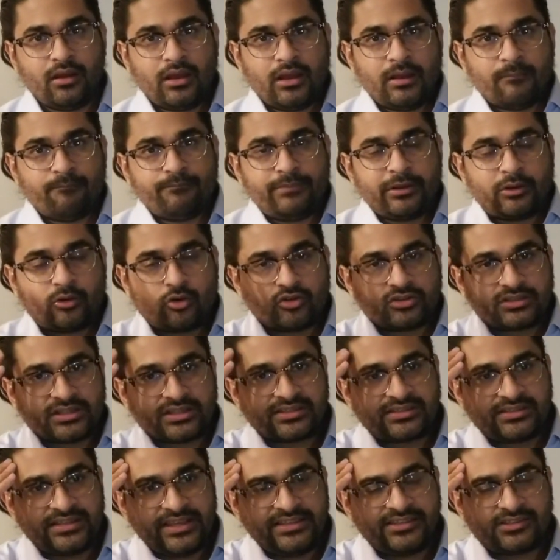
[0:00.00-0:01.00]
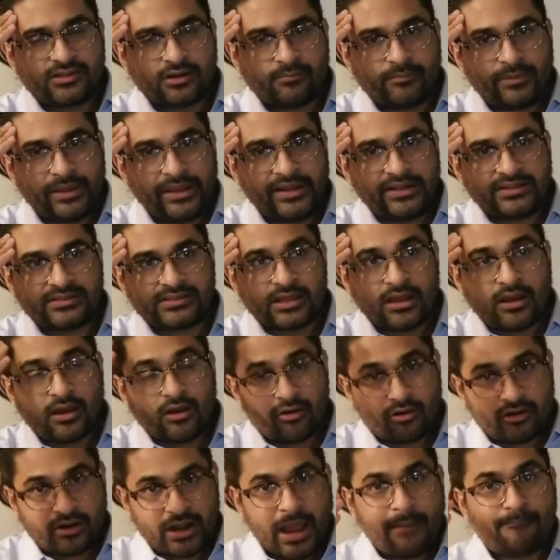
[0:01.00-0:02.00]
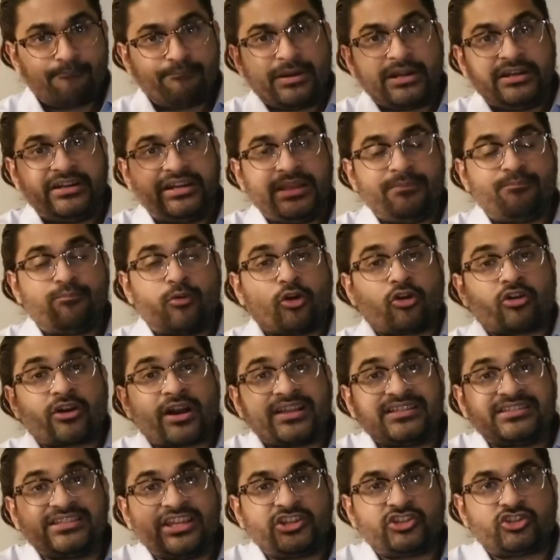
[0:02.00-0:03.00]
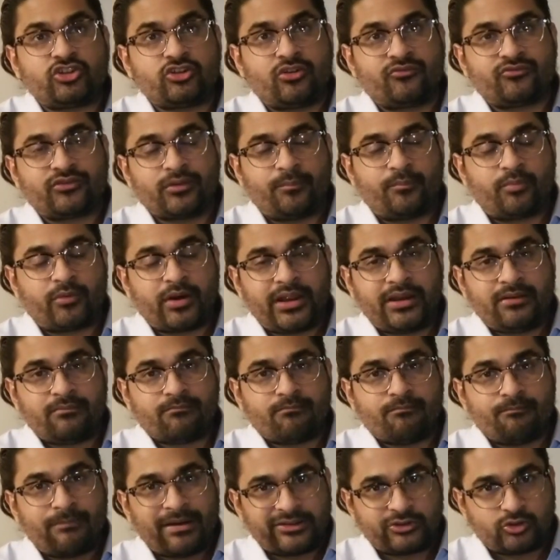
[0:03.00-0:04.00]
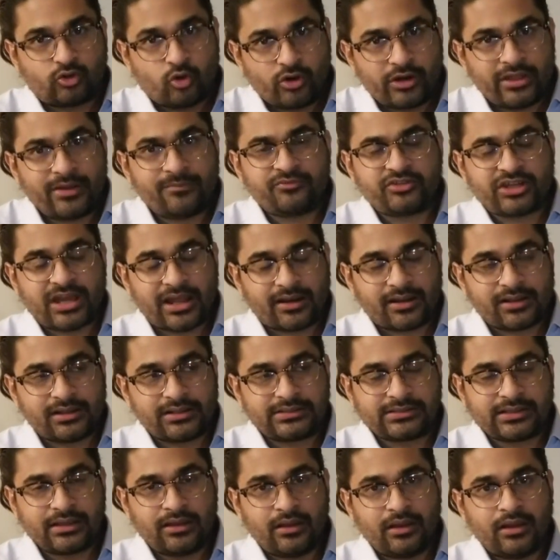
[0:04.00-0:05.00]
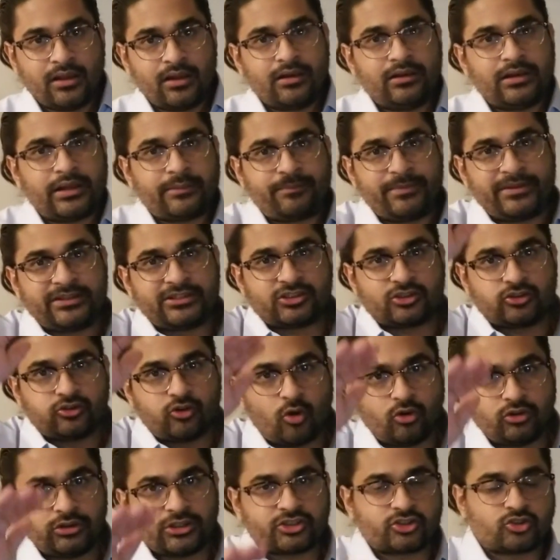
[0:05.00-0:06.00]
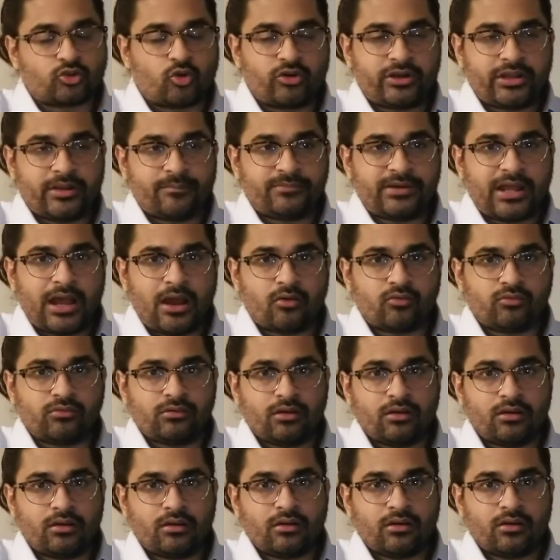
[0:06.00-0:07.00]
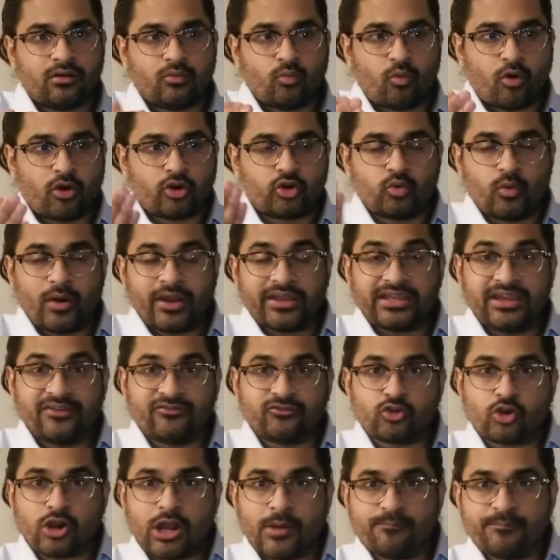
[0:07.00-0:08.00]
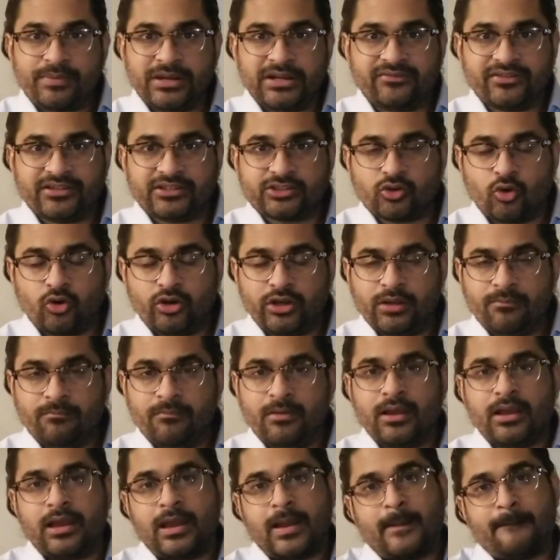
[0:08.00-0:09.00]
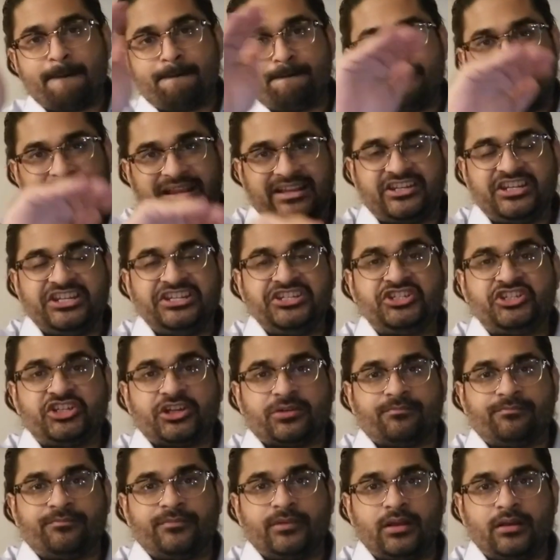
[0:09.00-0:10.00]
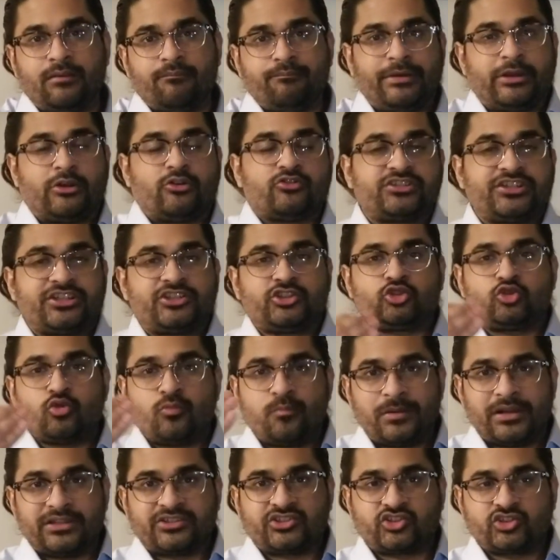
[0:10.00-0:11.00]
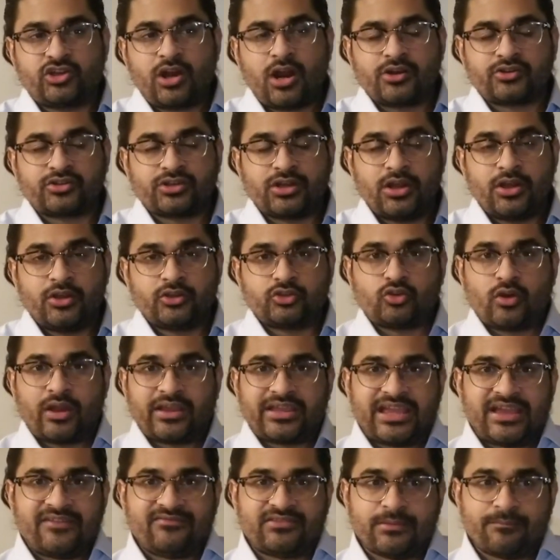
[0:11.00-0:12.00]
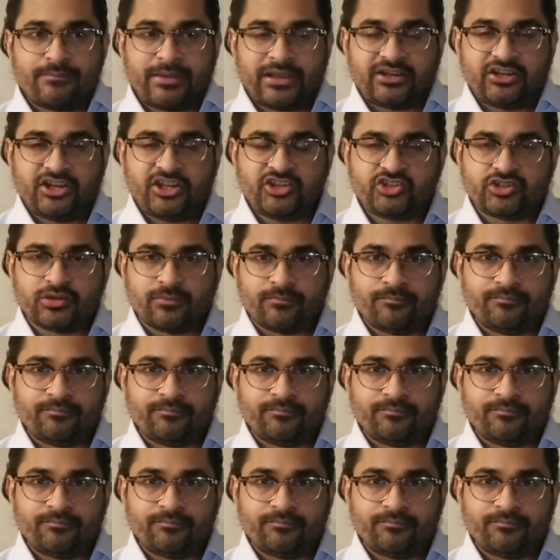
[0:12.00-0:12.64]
Because a seizure means rapid depolarization of the brain by sodium channels. Let me slow the sodium down. What do I give to compete with sodium? Magnesium, because it's 2+ charge. So I gave them magnesium.